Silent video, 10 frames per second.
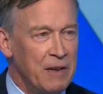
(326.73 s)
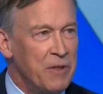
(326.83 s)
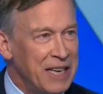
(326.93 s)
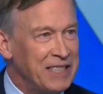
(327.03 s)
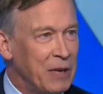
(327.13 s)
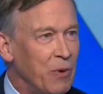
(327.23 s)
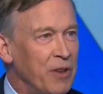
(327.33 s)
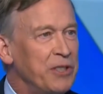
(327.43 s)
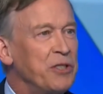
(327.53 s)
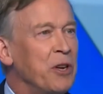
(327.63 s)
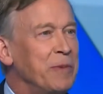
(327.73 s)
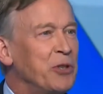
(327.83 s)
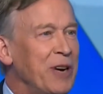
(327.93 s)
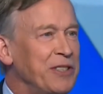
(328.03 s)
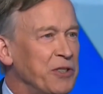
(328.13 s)
they said, well, this is going to
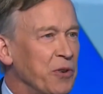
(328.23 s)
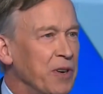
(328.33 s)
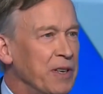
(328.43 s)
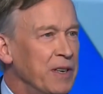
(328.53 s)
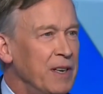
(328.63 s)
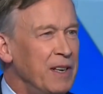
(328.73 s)
be transitory.